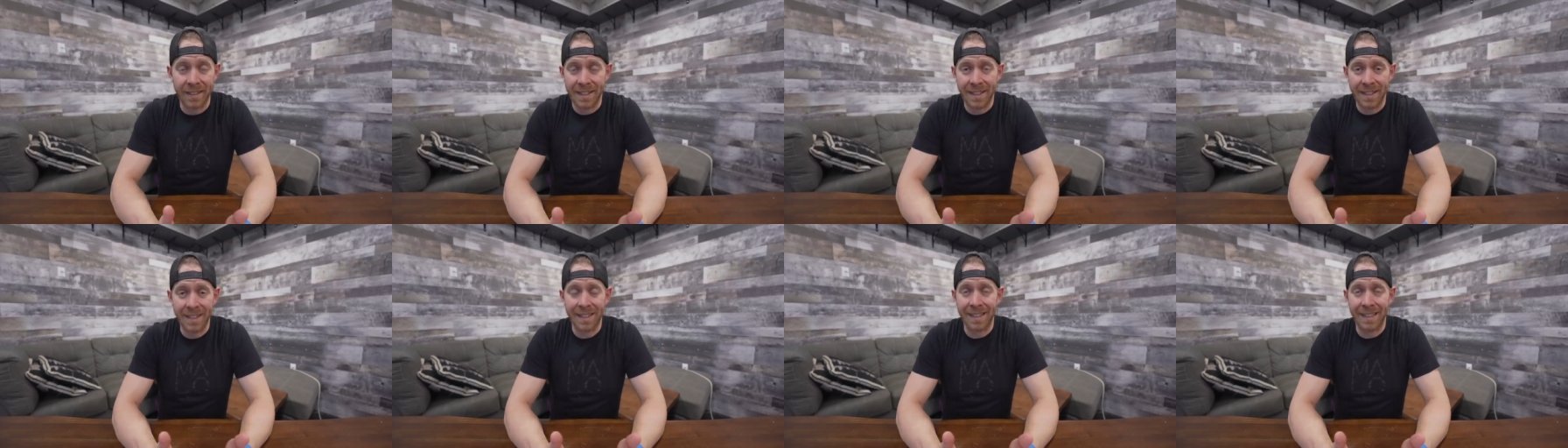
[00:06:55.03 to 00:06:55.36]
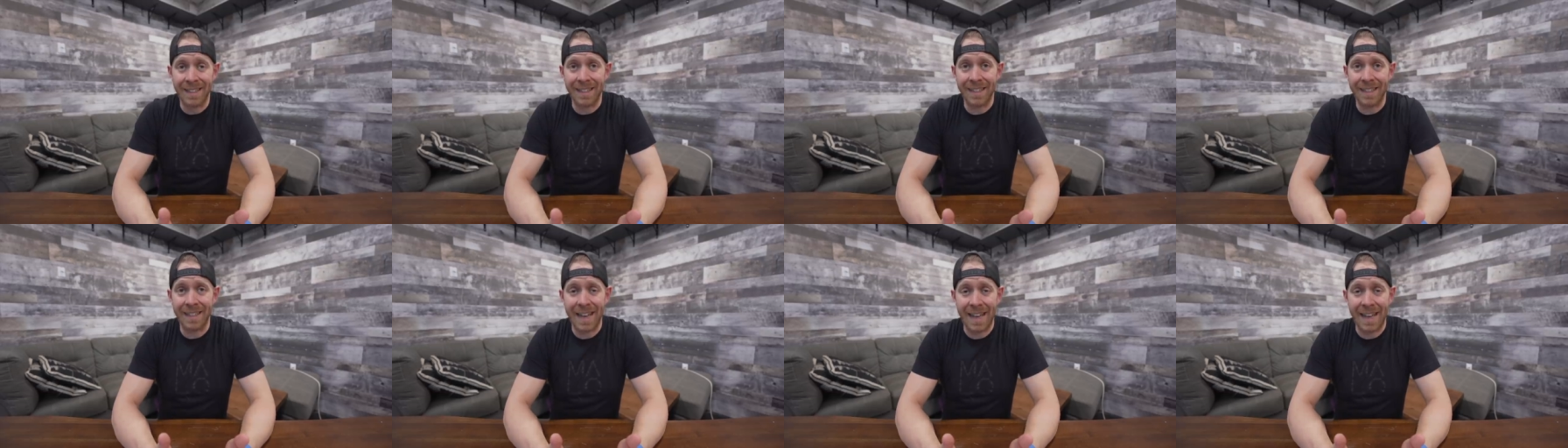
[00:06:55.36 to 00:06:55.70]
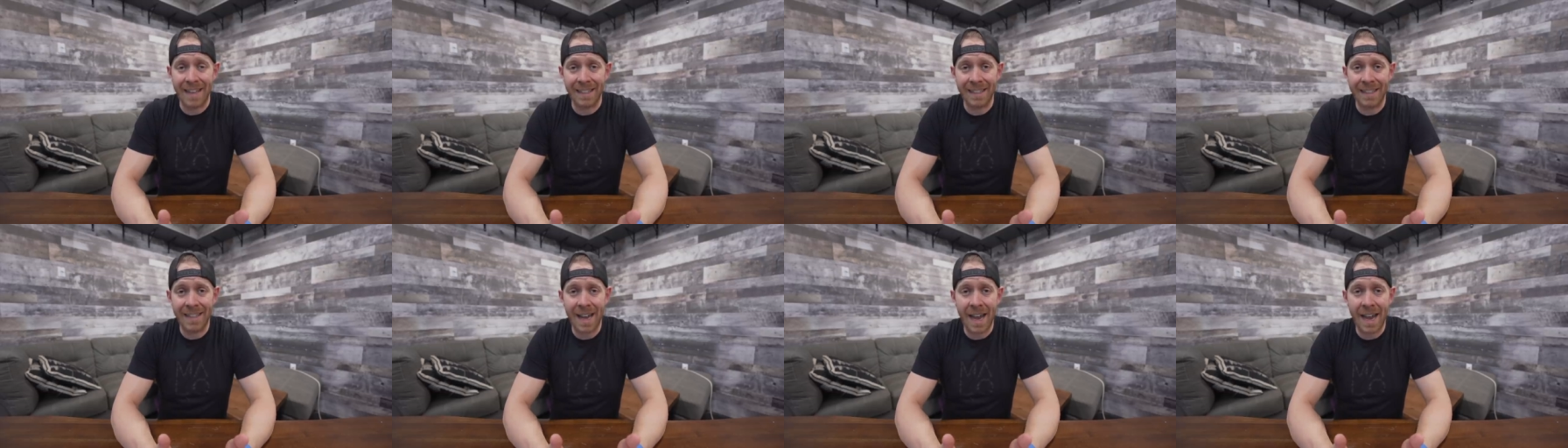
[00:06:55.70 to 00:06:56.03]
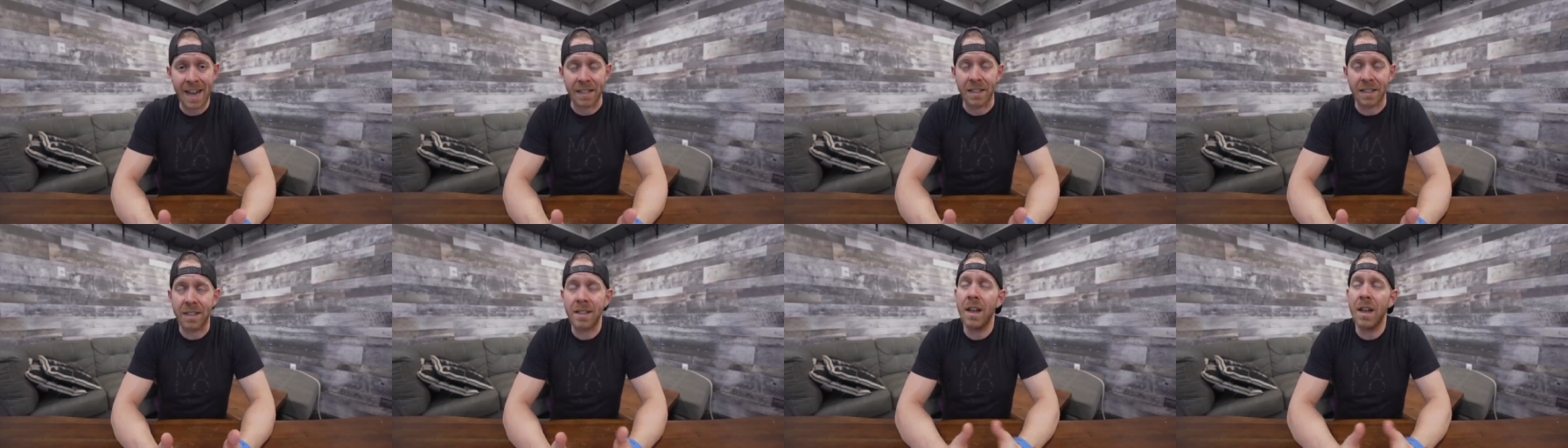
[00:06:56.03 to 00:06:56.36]
since I did that
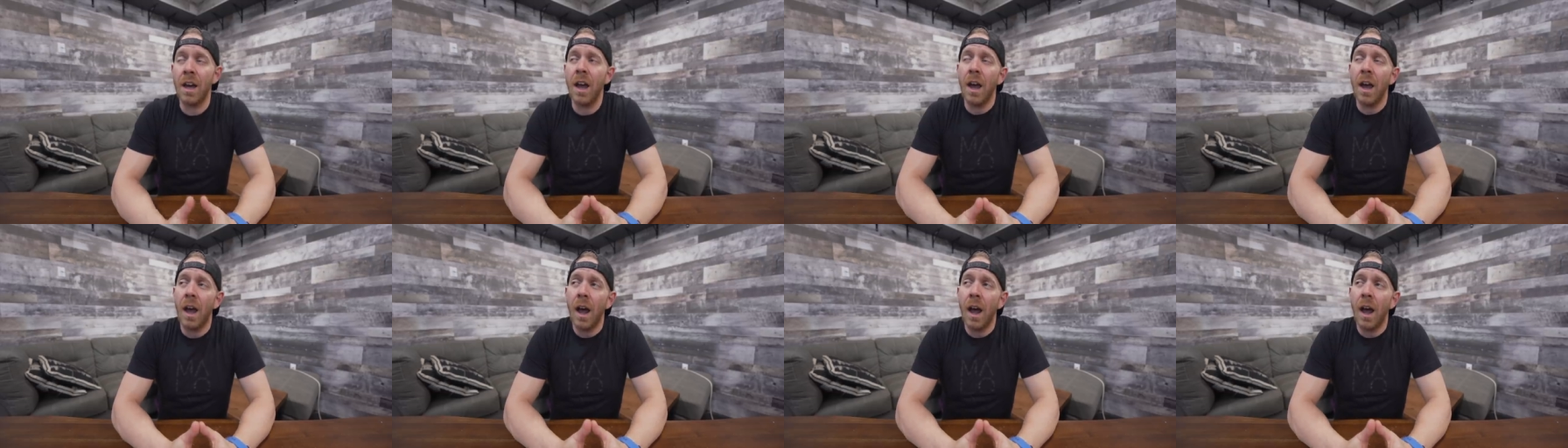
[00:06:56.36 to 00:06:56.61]
test.